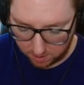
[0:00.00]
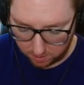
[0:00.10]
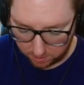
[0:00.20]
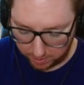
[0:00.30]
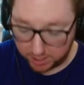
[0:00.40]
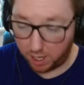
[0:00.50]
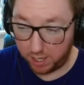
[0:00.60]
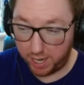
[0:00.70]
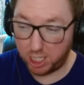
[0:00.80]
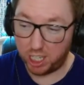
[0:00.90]
Although
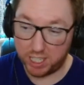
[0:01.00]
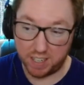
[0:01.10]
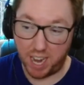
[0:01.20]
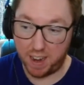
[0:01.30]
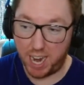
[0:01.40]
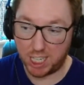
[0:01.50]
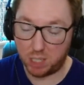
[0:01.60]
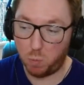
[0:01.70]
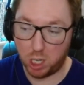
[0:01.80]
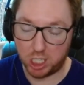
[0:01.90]
I didn't
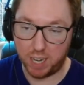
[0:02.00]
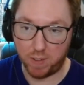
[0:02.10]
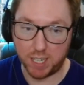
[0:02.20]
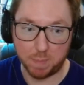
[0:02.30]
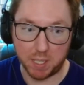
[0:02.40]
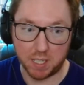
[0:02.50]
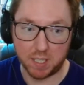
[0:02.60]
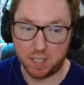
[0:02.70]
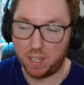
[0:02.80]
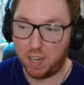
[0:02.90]
actually watch that race
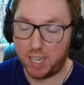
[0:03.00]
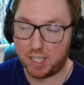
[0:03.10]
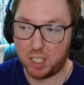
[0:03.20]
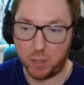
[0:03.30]
because I listened to it